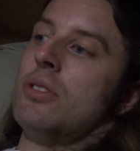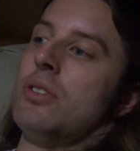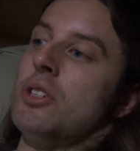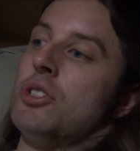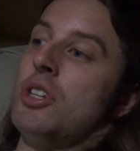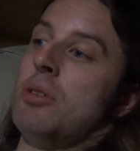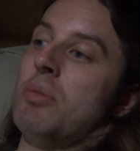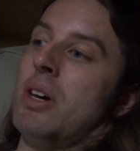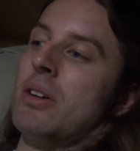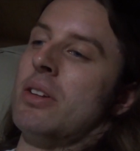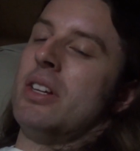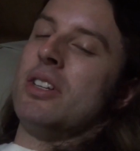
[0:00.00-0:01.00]
the sheet
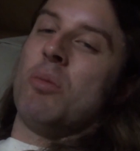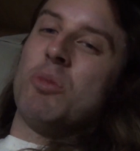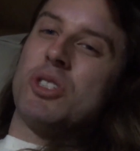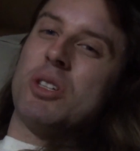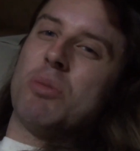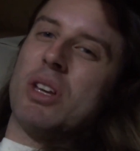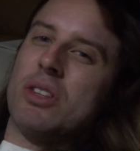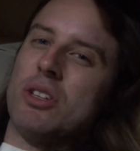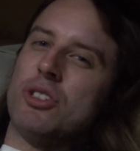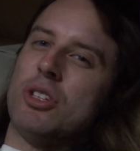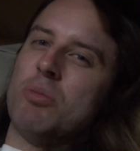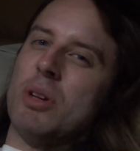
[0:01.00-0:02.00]
metal, it almost seemed like the
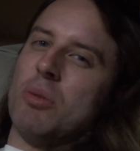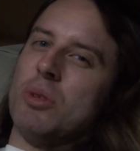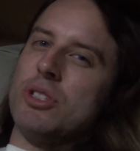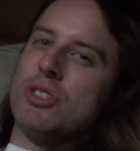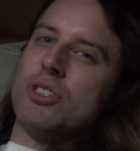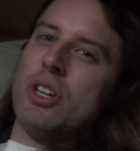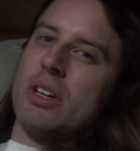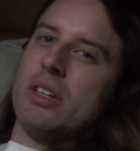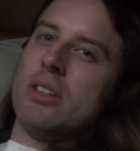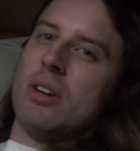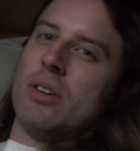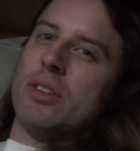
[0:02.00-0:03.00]
sheet metal was
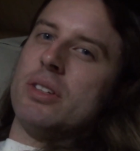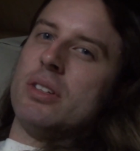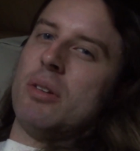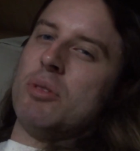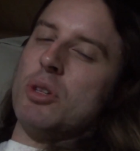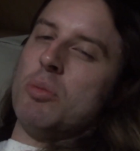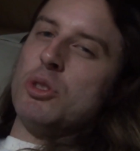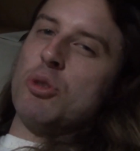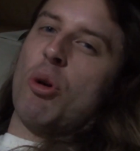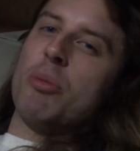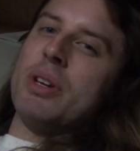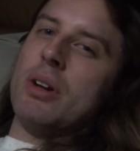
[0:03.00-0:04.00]
sucking it was
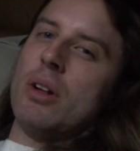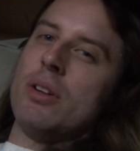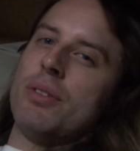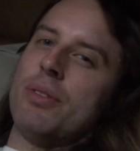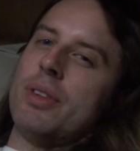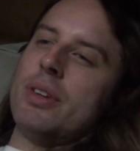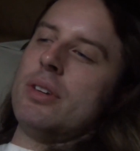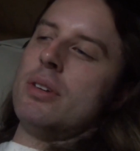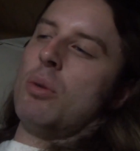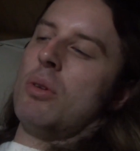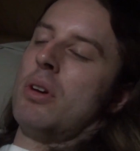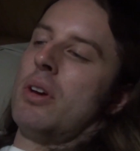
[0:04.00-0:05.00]
absorbing all of
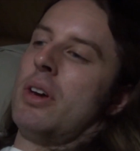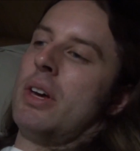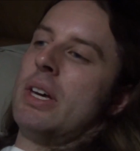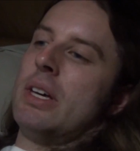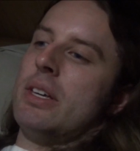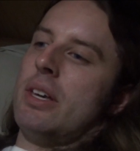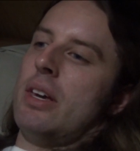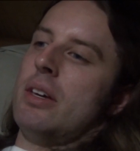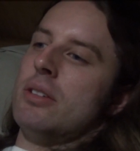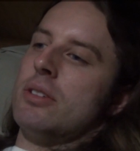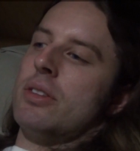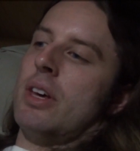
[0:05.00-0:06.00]
the
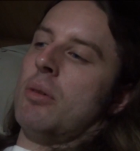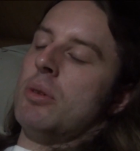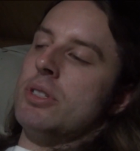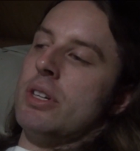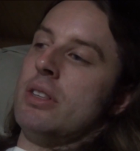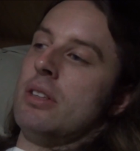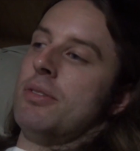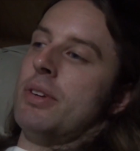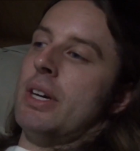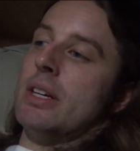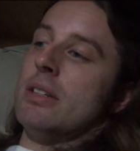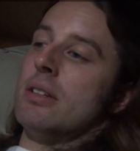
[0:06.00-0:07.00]
heat that was in the
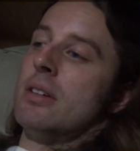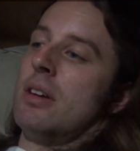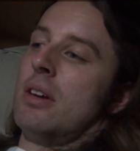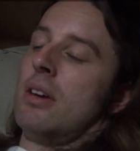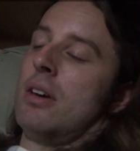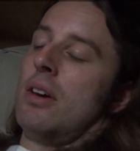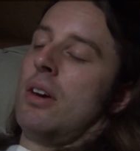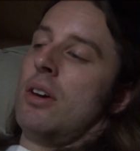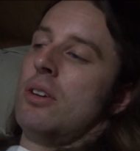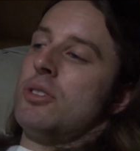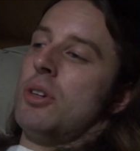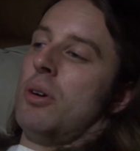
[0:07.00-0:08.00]
van.
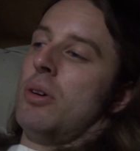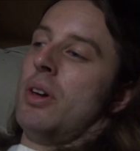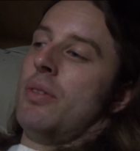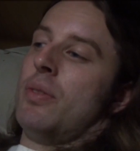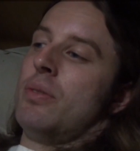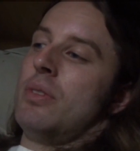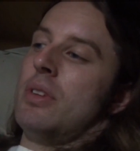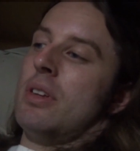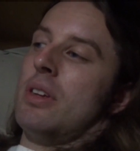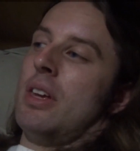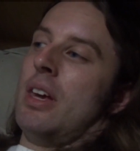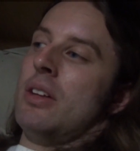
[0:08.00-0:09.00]
So if
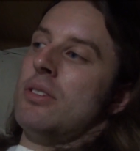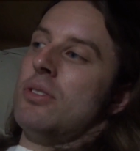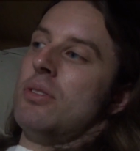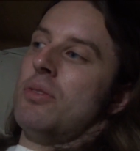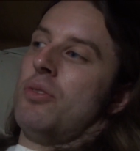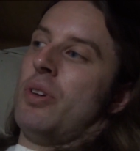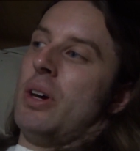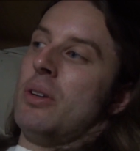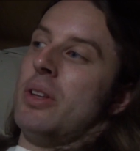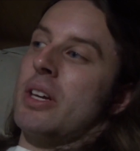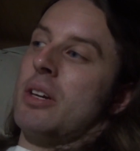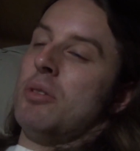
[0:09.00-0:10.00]
it
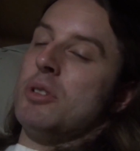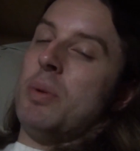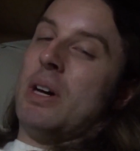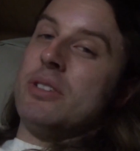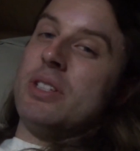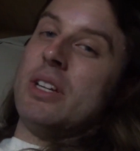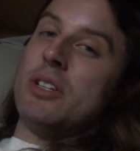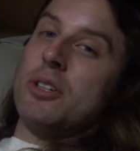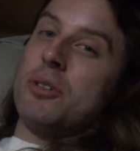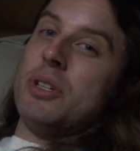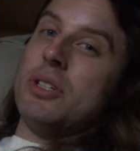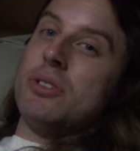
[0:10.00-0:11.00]
felt like it was about 10
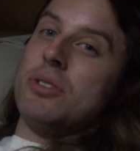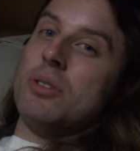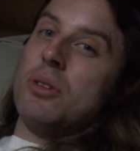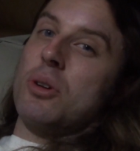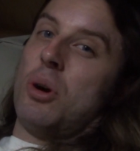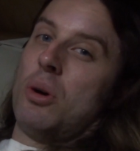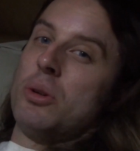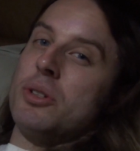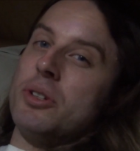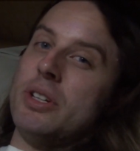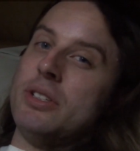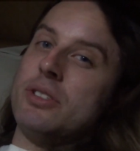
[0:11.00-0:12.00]
degrees
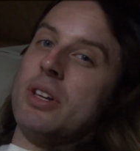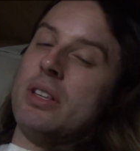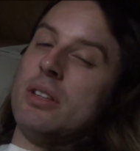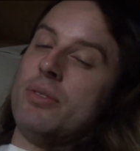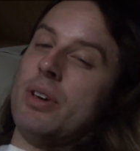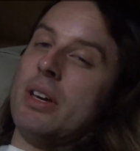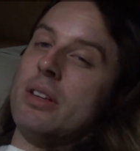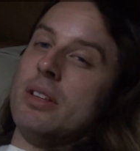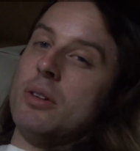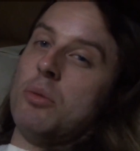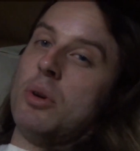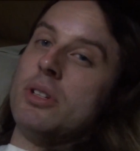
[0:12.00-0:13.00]
colder inside the van
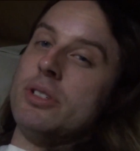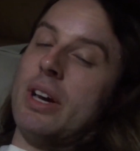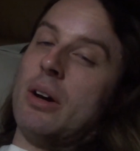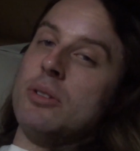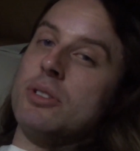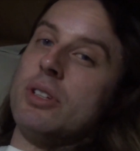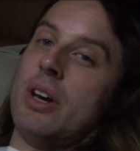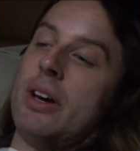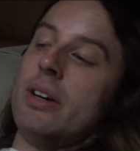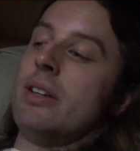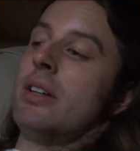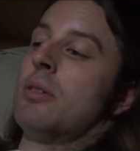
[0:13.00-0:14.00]
than it was
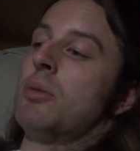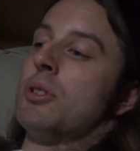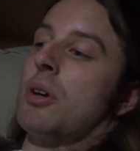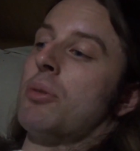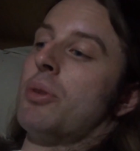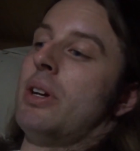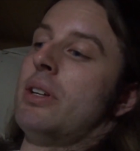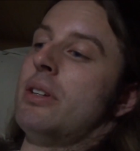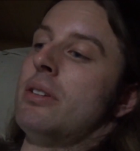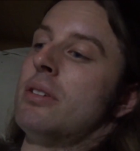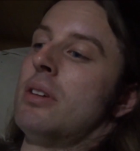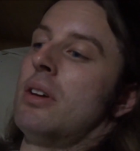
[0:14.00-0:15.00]
outside, and it was
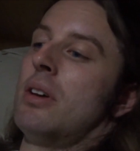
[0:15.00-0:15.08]
already